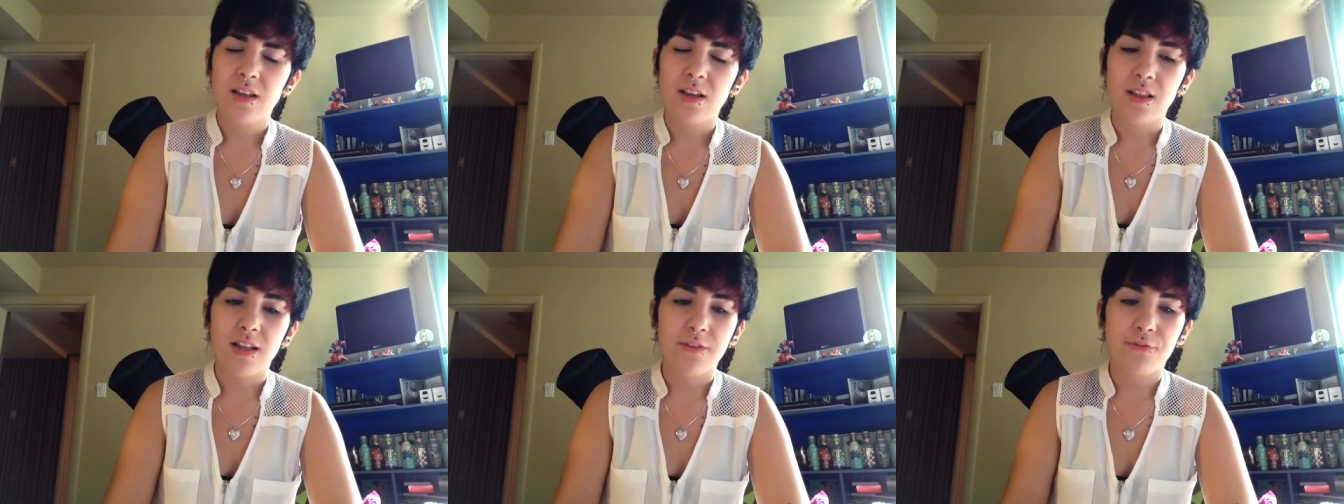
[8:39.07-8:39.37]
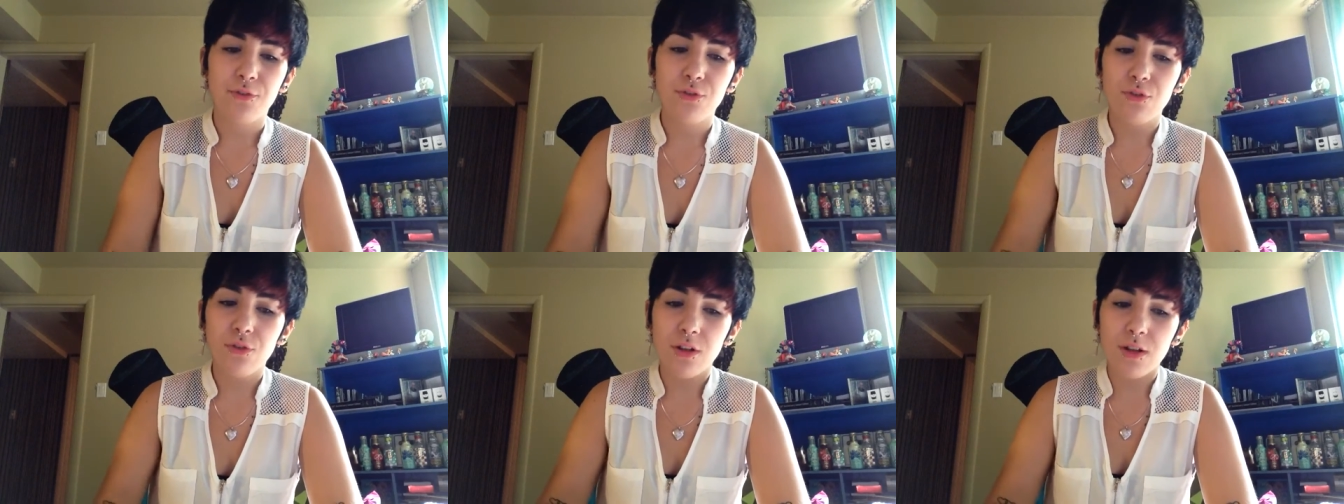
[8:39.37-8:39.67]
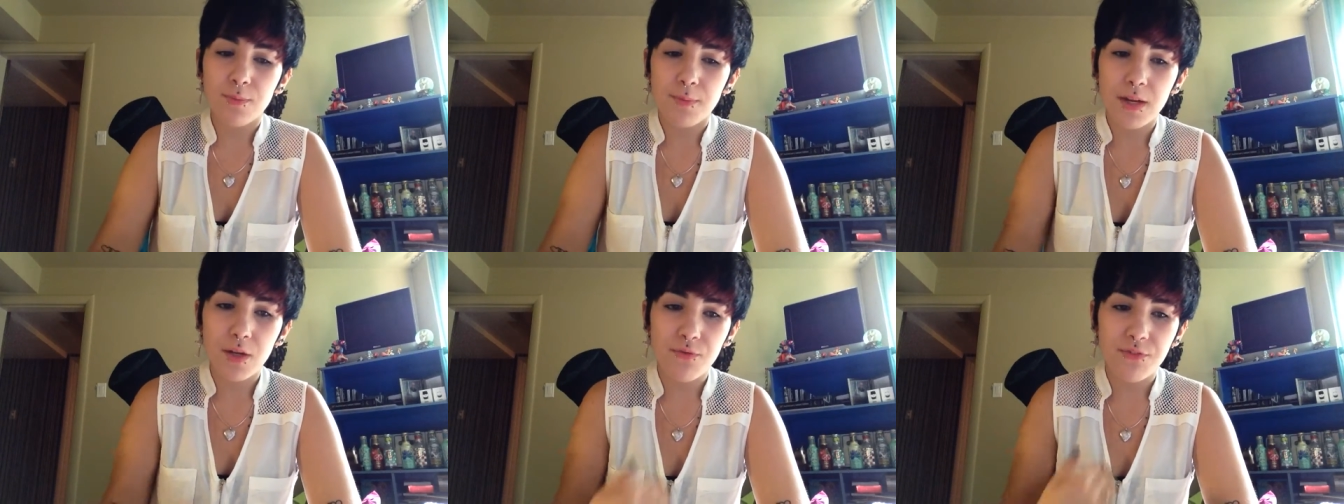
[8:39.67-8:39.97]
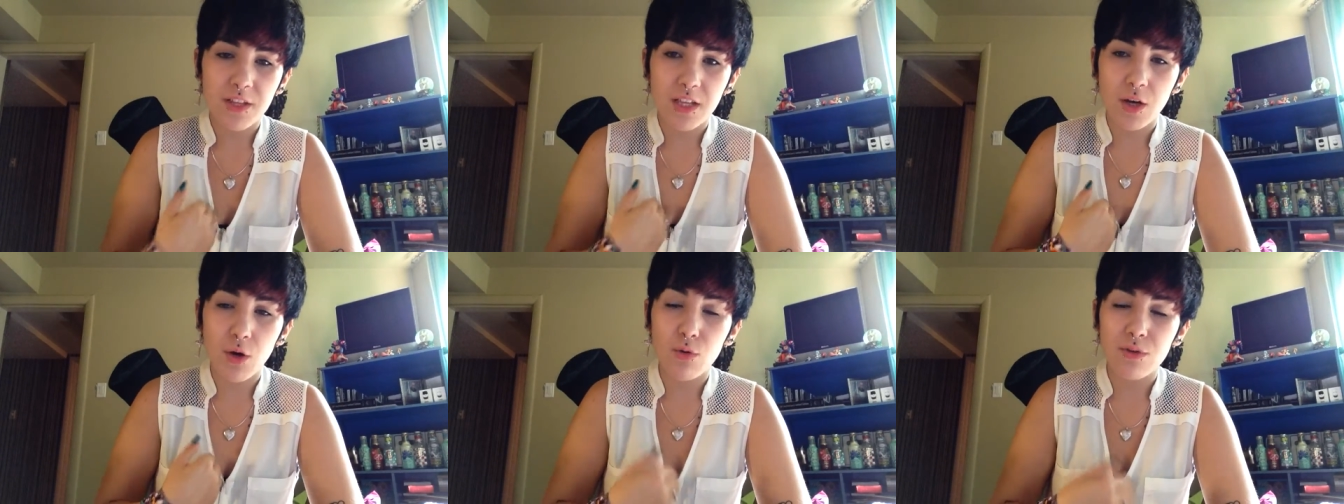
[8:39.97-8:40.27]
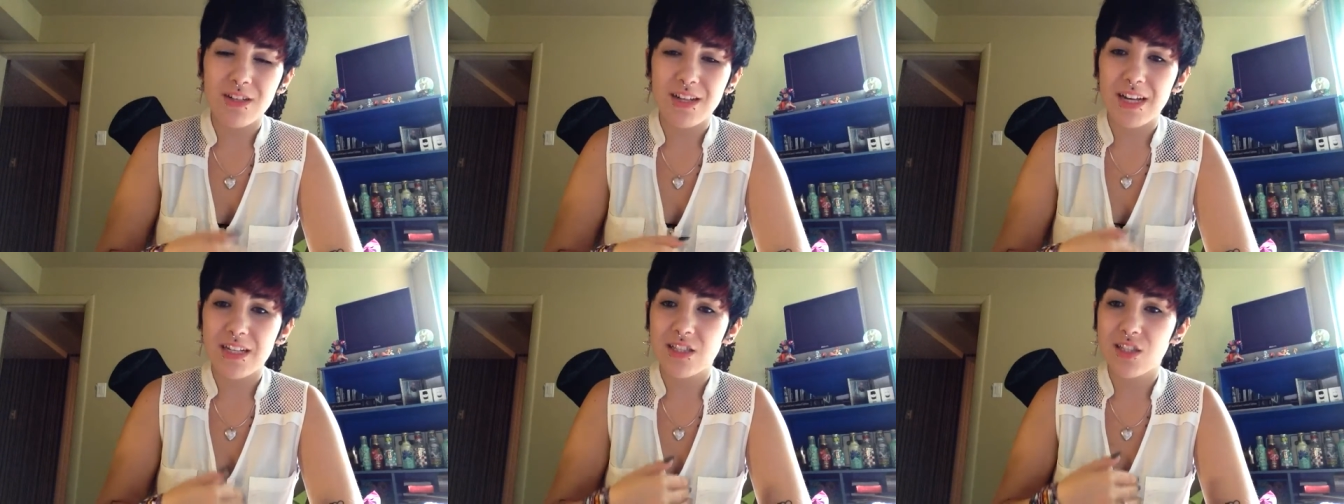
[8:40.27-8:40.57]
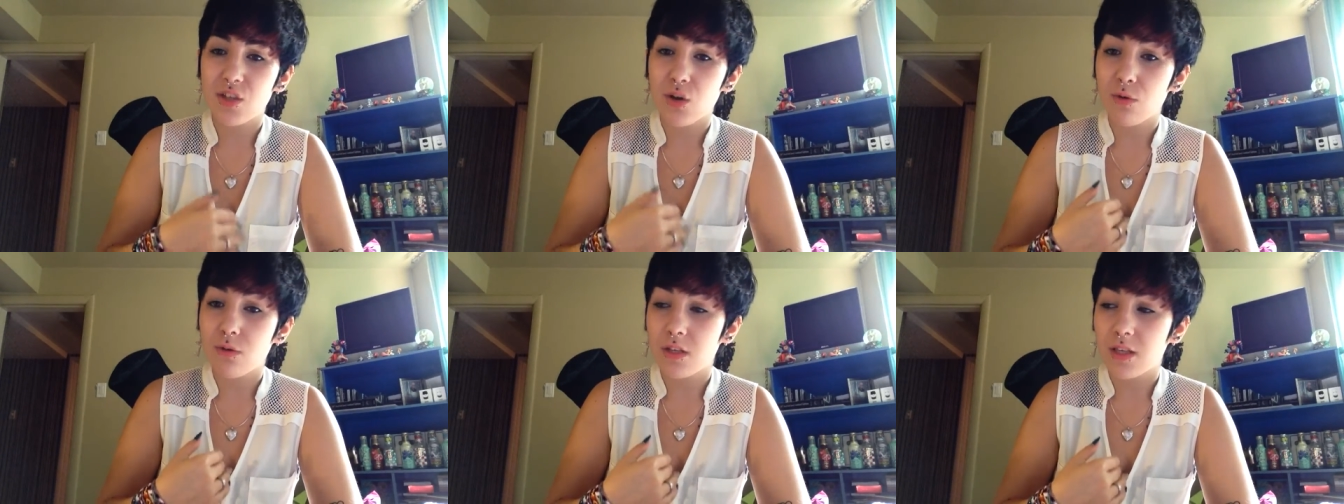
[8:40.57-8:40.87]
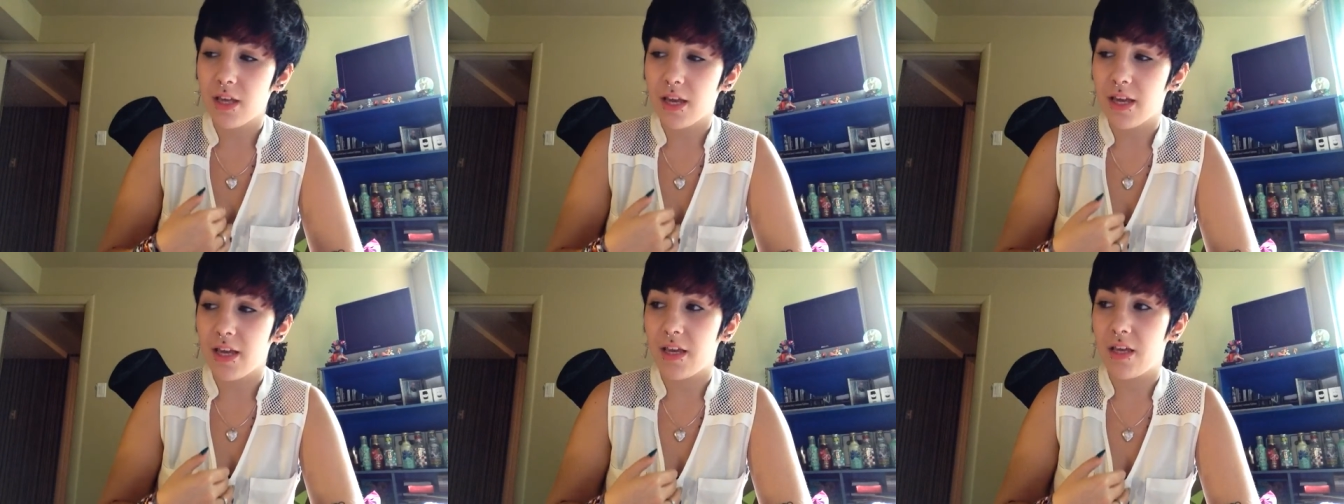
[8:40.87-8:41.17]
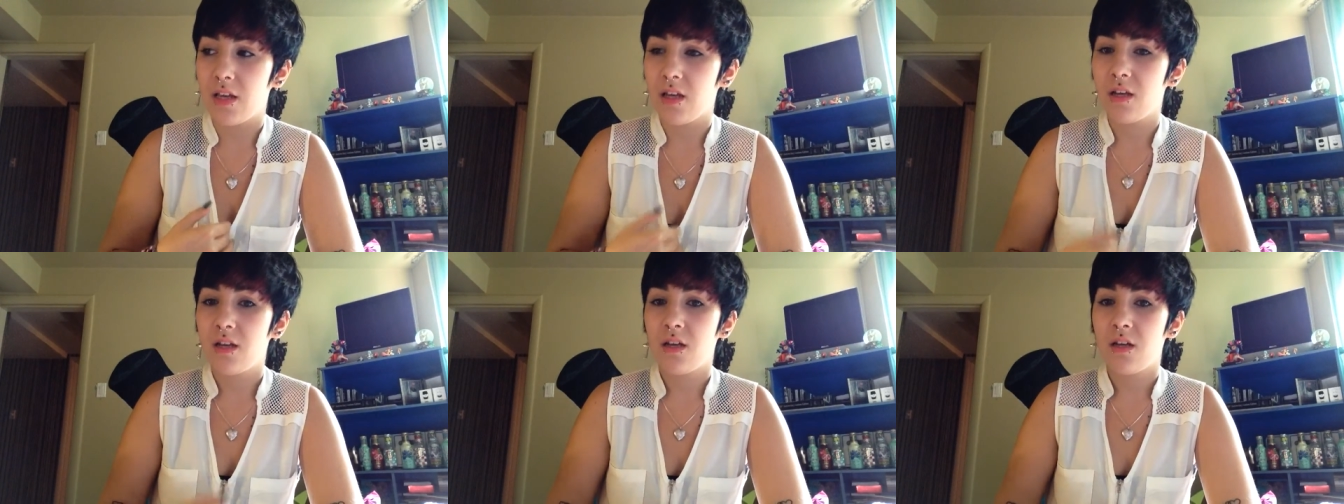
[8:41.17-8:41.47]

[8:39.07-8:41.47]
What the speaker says: Like, if you don't like my video, that's okay.